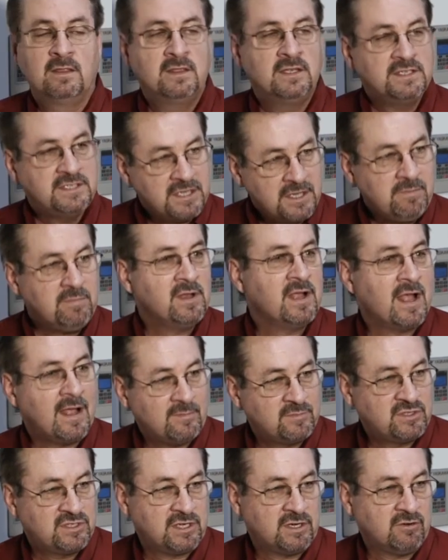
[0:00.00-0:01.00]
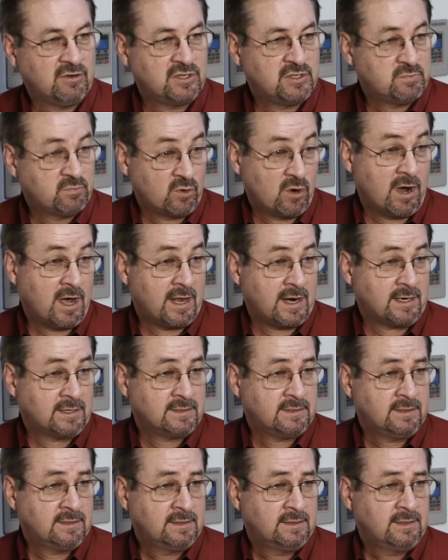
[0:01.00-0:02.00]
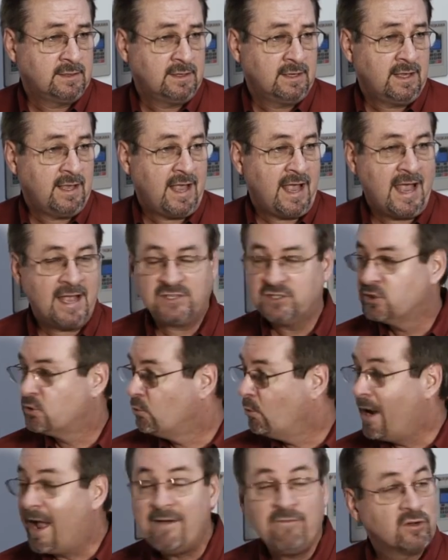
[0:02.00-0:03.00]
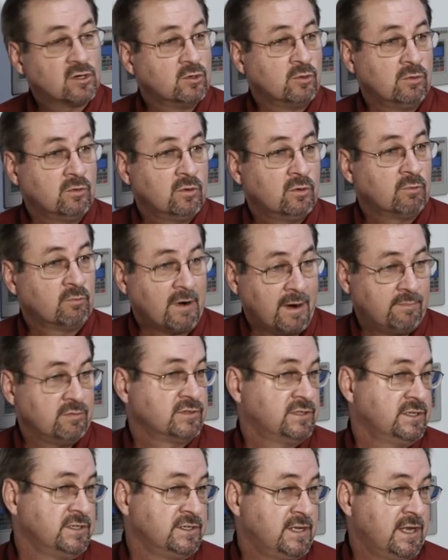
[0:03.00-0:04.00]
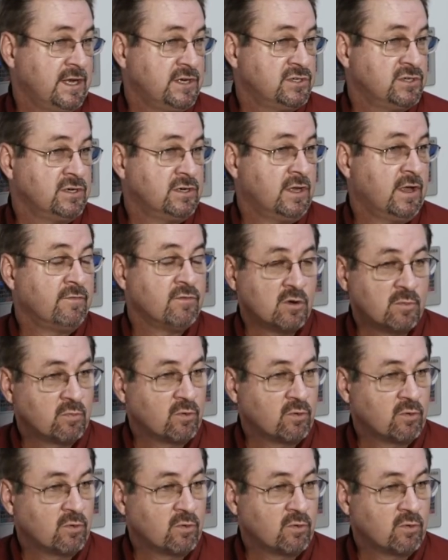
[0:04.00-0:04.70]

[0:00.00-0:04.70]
The TempCom Series product has a graphical representation of your